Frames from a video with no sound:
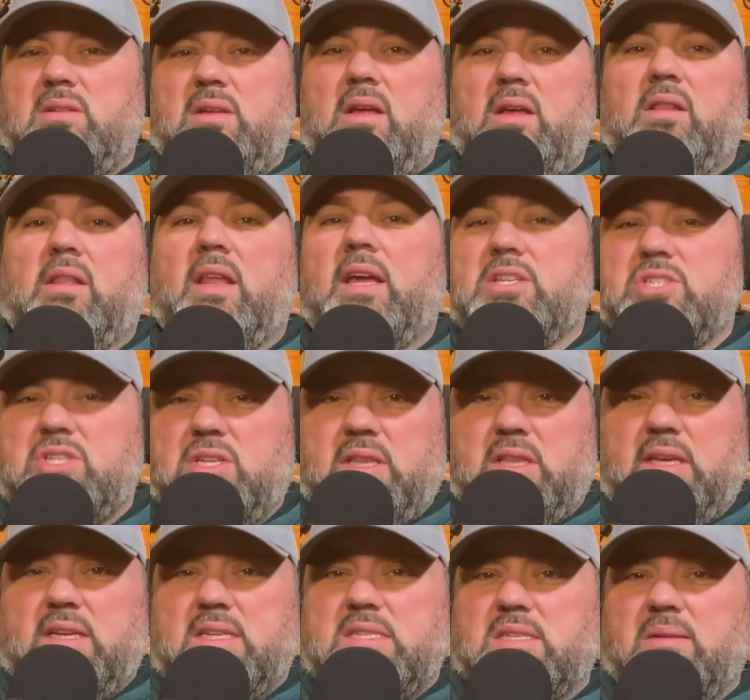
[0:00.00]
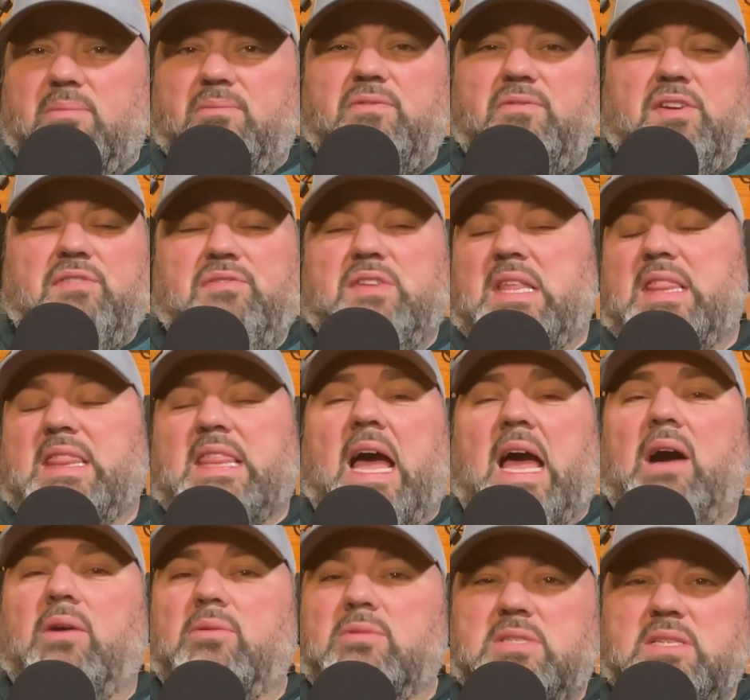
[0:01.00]
allegedly some fifty
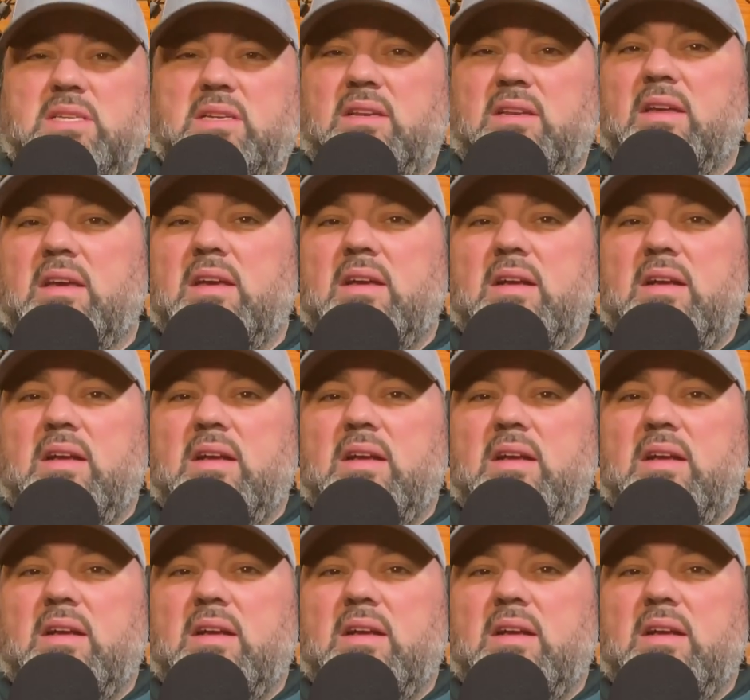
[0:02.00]
thousand